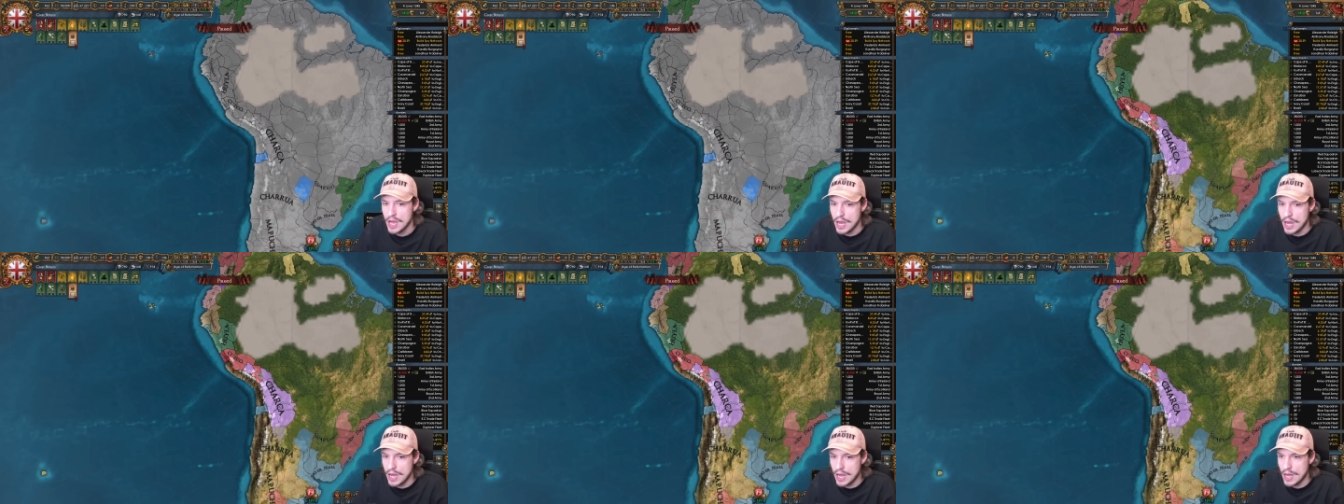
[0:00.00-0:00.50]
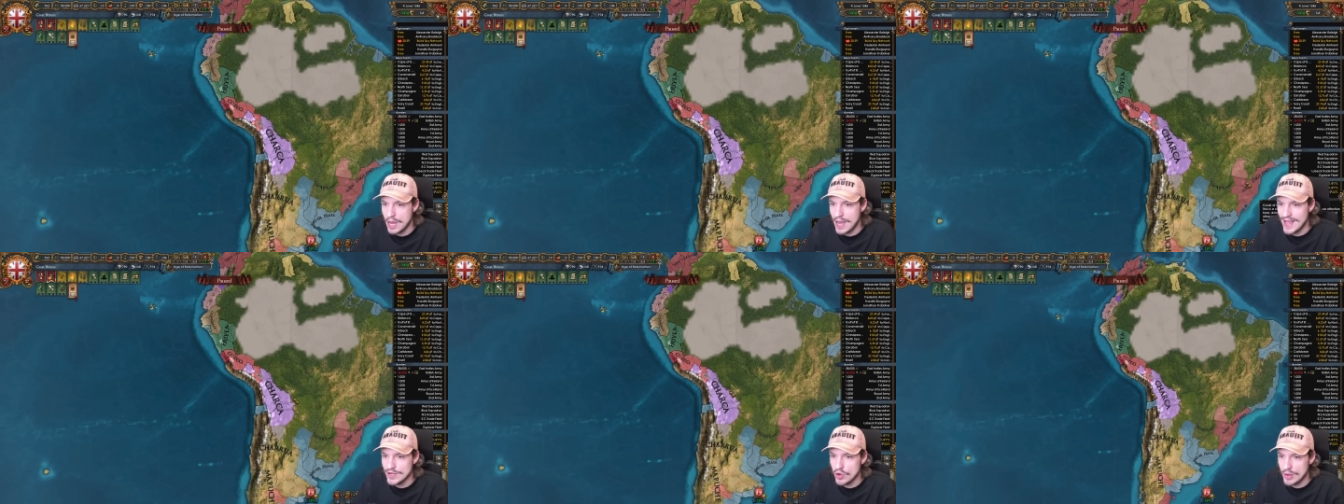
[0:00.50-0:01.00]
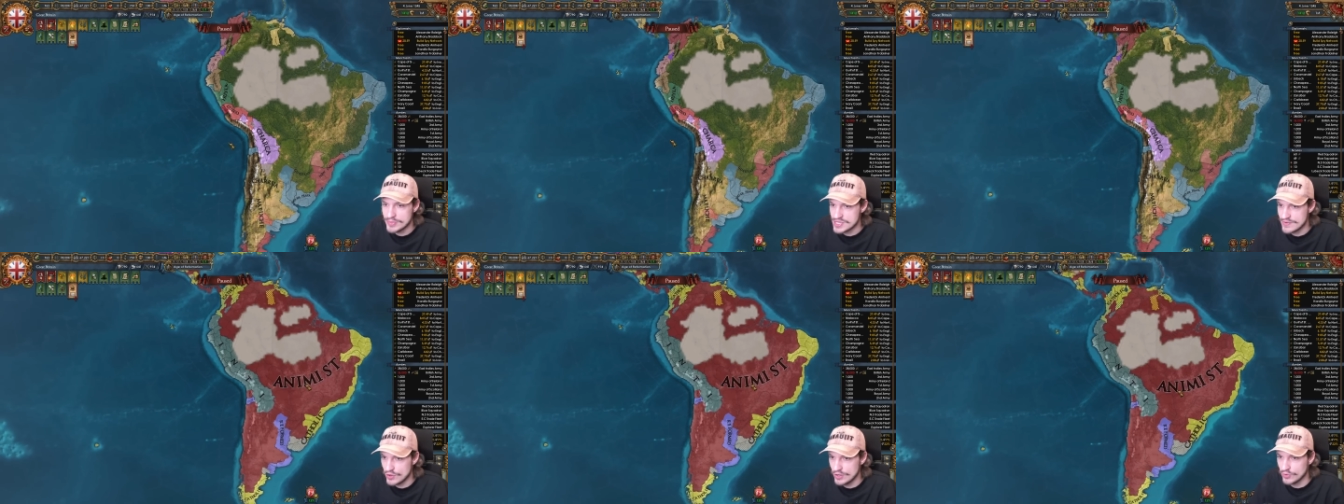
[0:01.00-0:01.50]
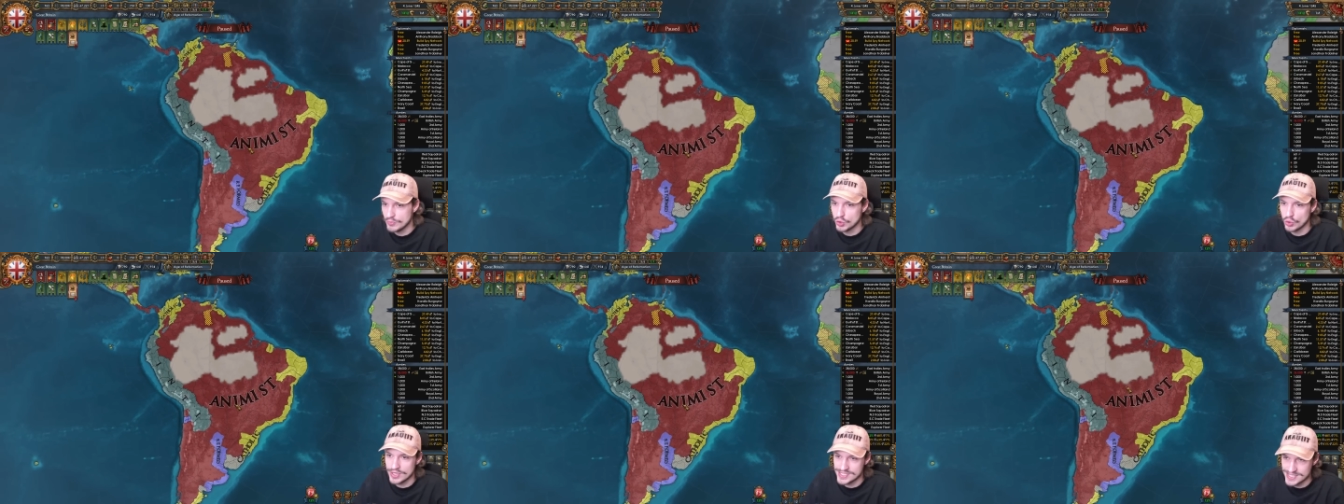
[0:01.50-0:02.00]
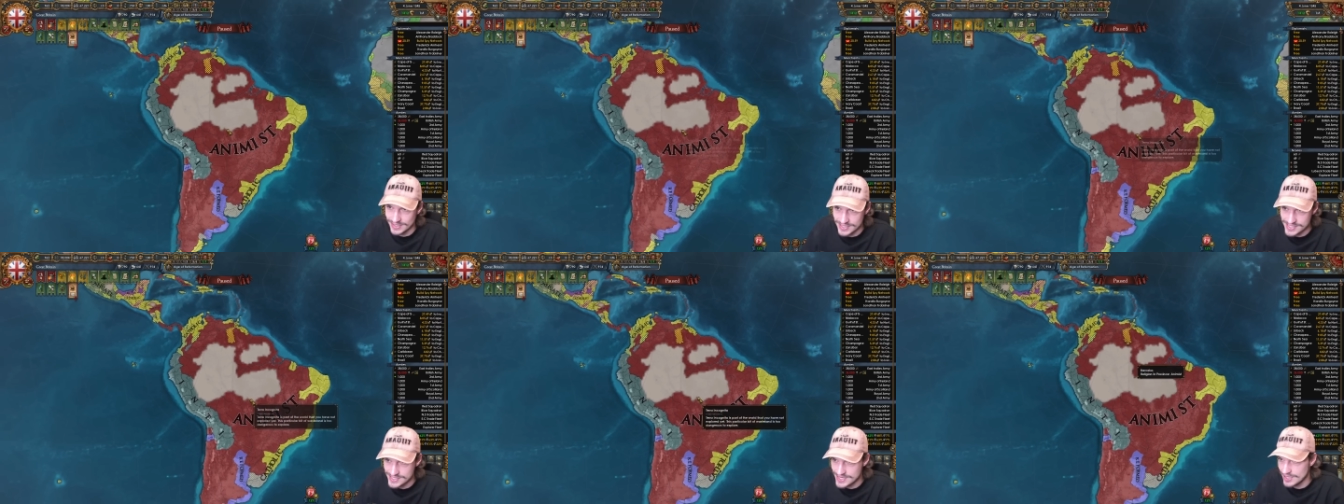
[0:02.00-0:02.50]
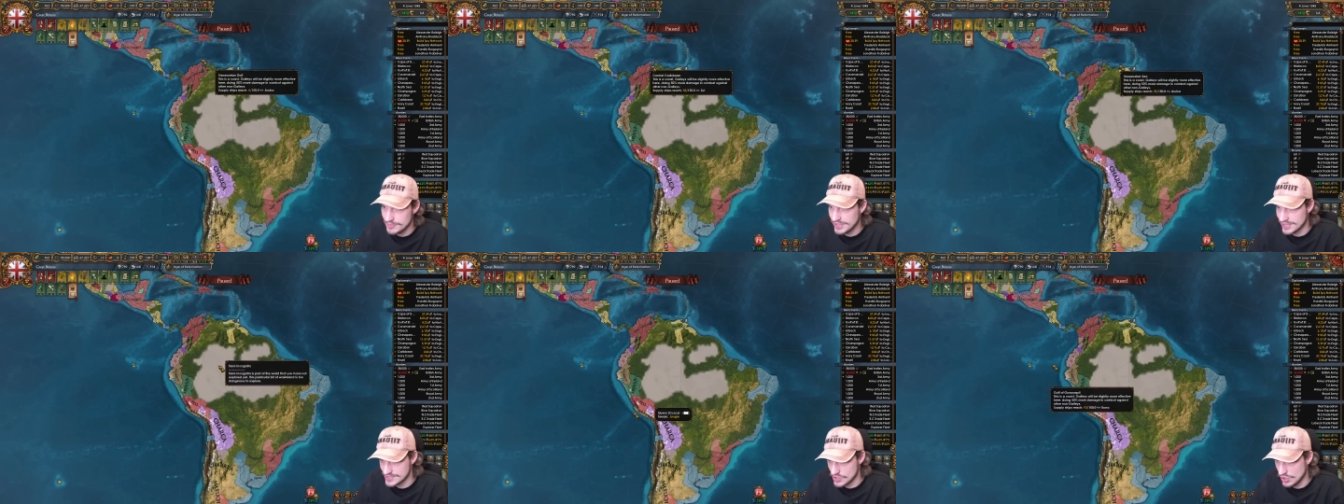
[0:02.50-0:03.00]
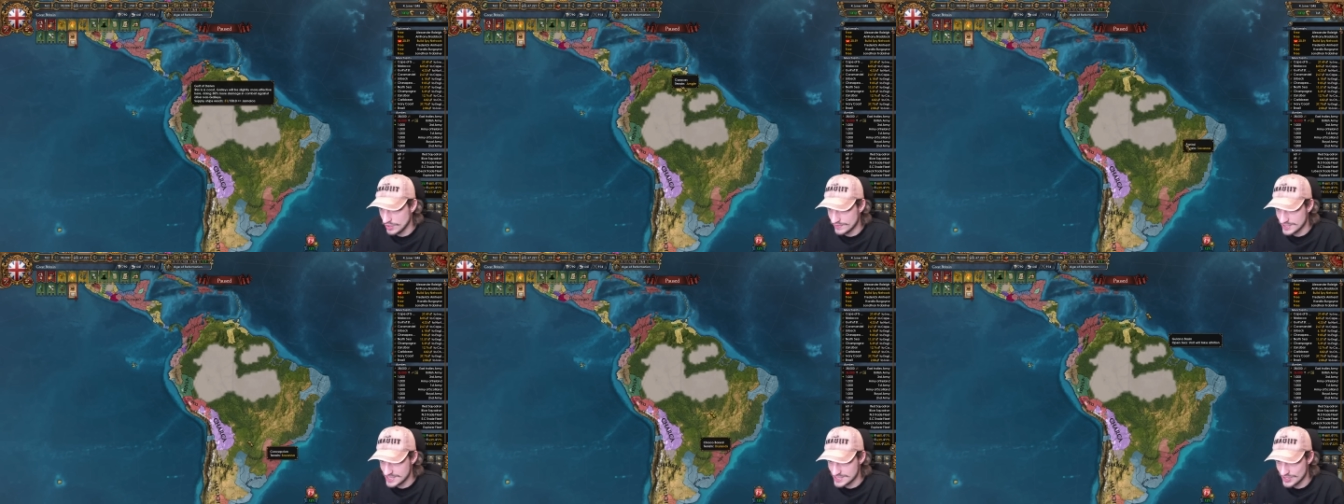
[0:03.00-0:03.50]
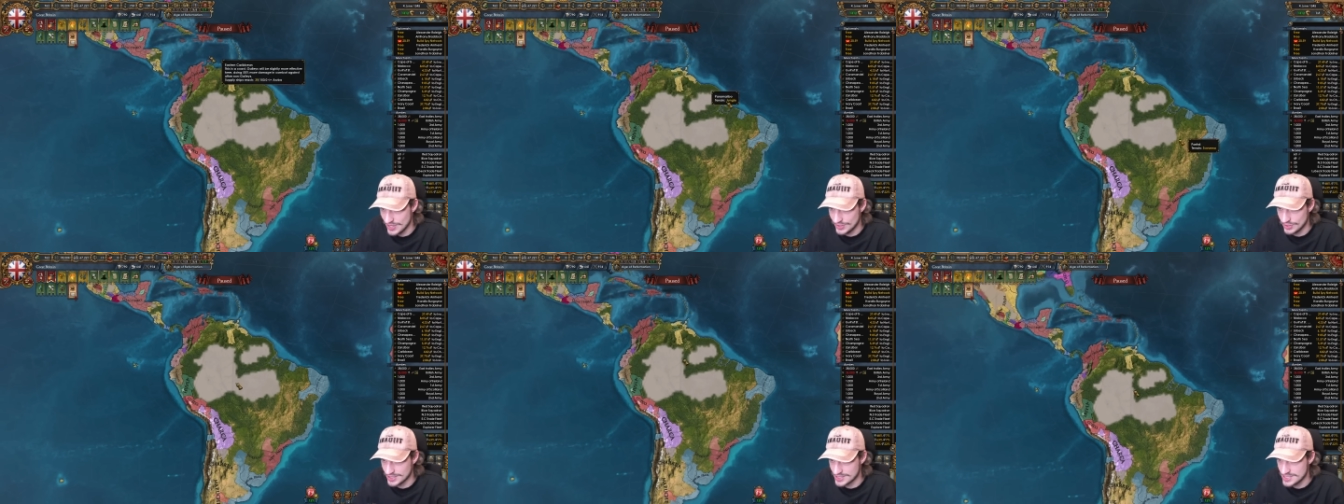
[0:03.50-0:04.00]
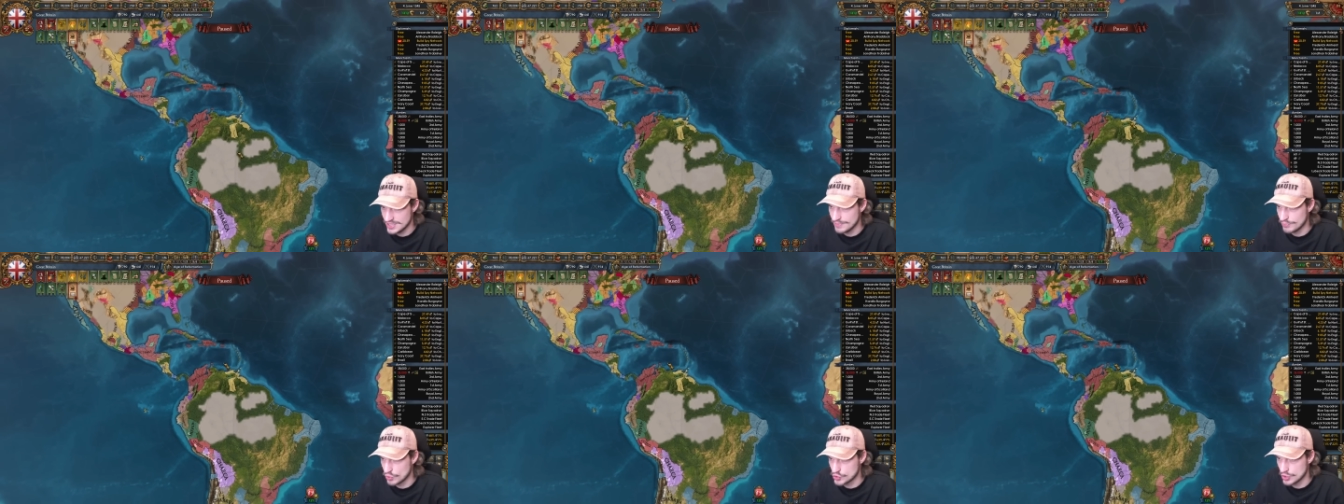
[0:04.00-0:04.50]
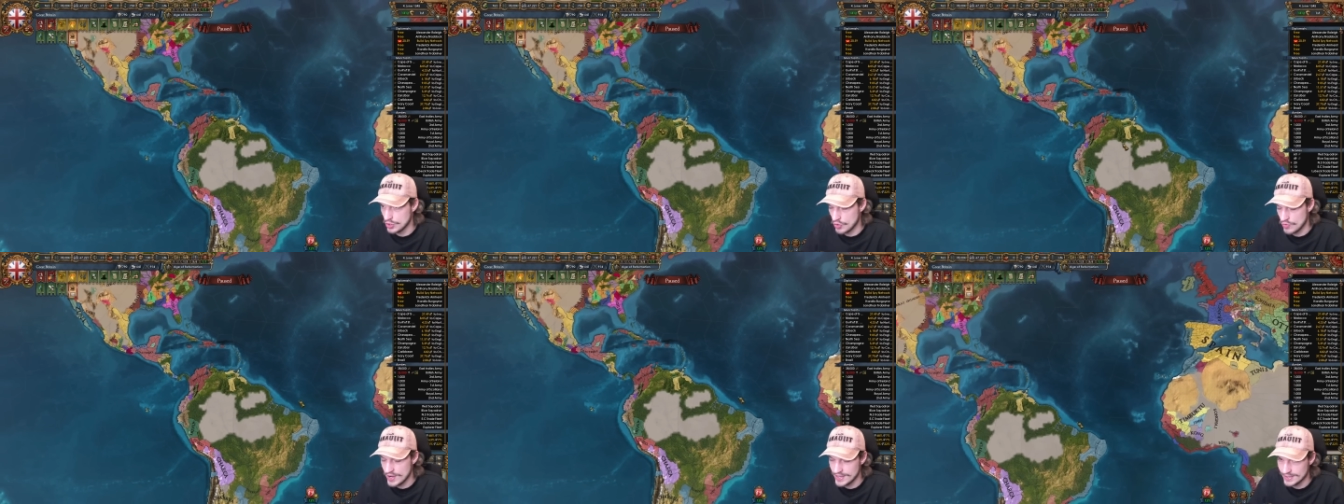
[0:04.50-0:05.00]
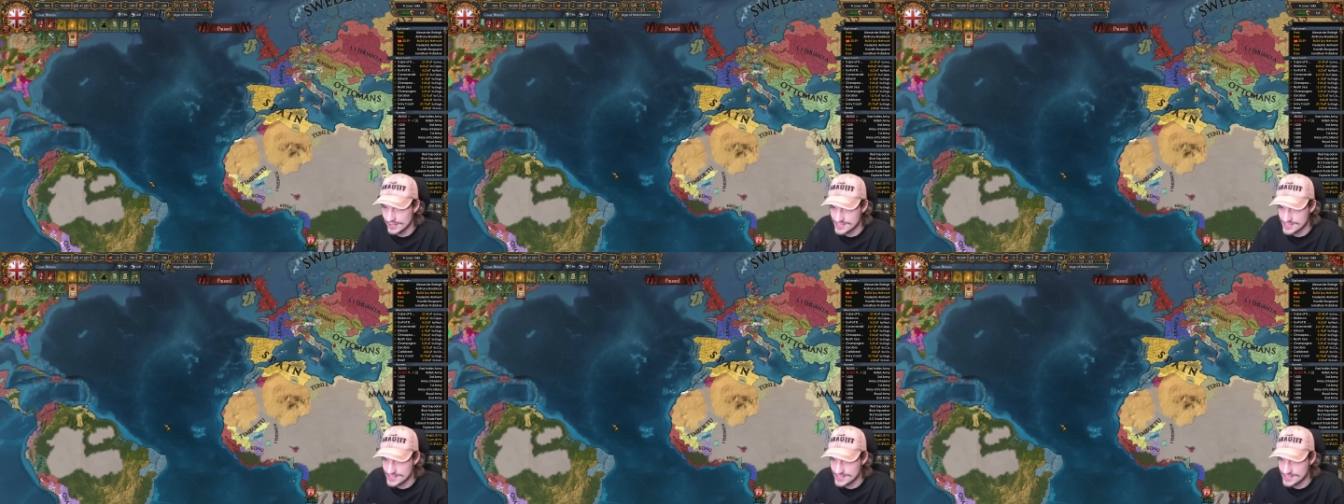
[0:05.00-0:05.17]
I know I'm suffering from Tordesillas still because all of this has gone to Castile and Portugal already in the